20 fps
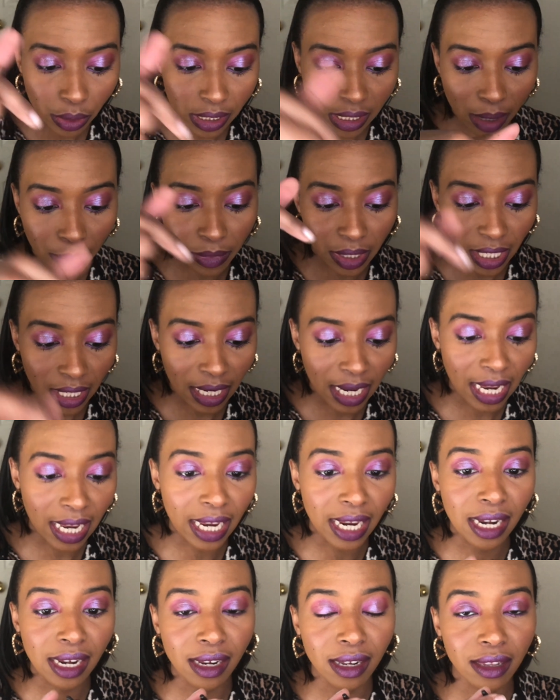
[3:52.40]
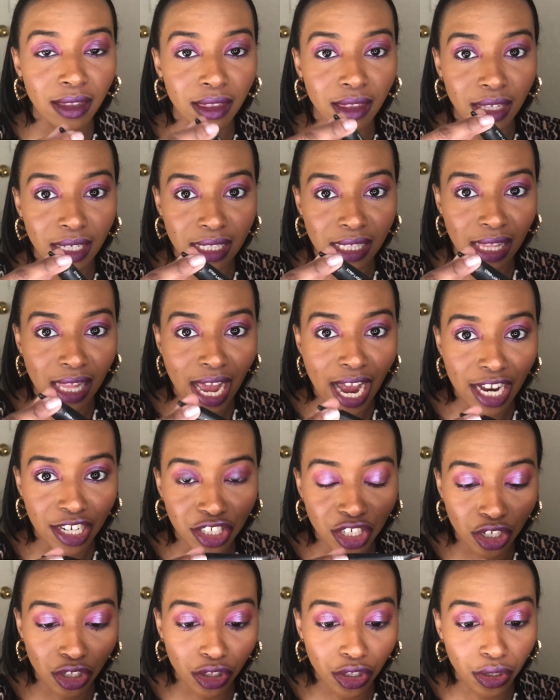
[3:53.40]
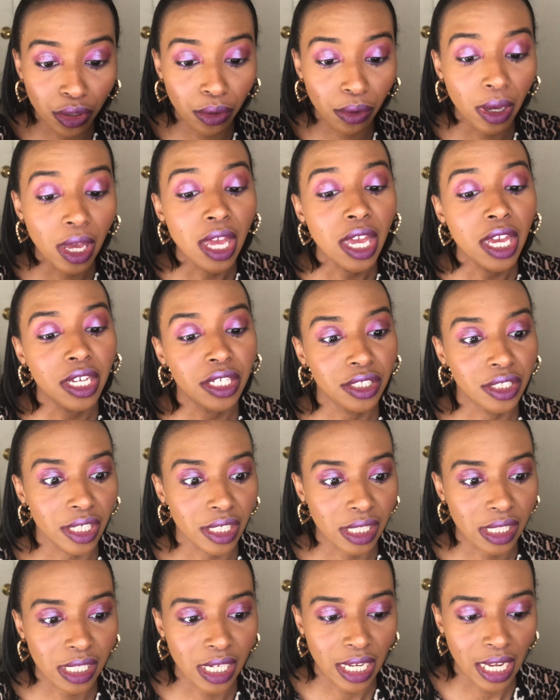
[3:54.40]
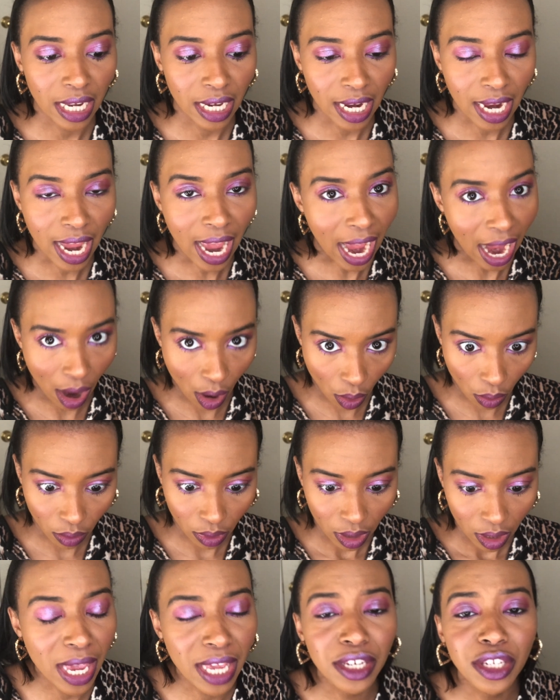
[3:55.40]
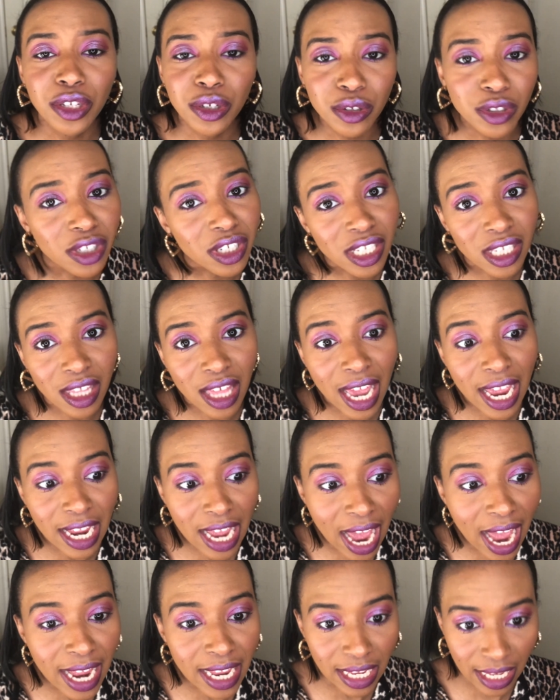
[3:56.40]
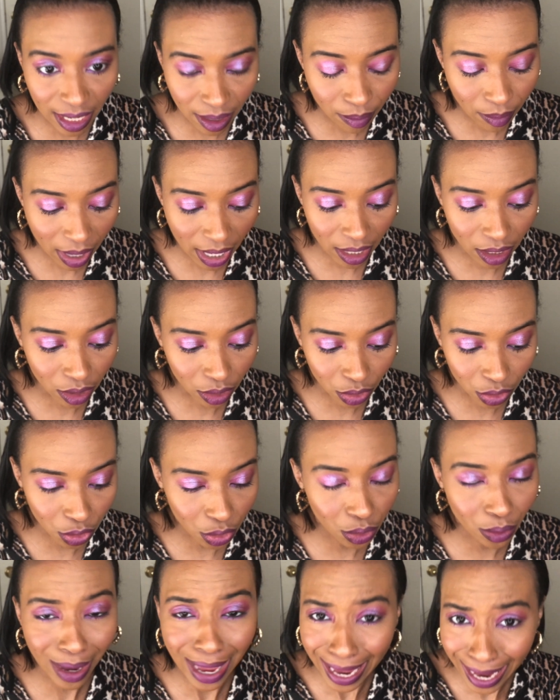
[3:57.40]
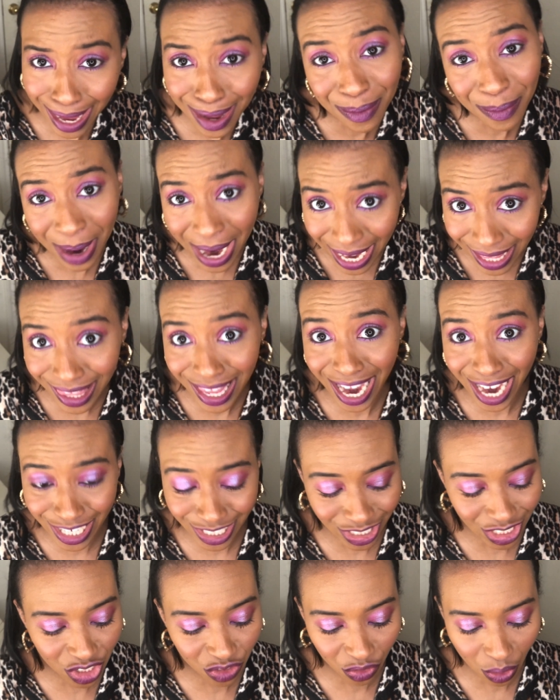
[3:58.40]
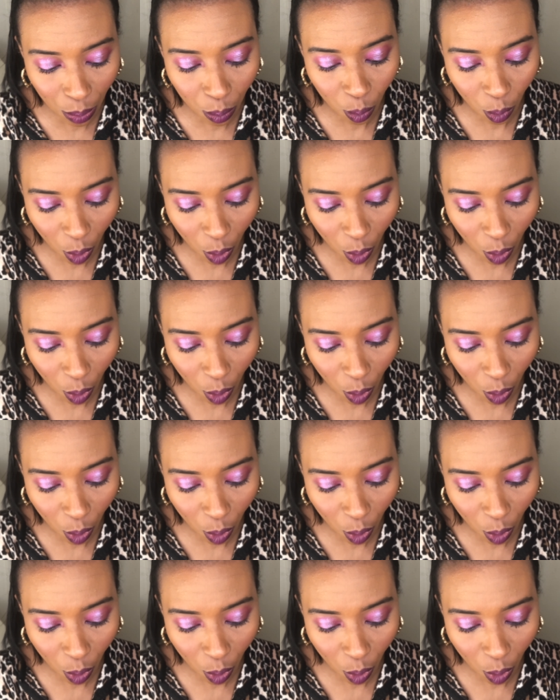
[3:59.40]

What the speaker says: something in this lash glue just to get it out. And usually like I get my glue and my lashes from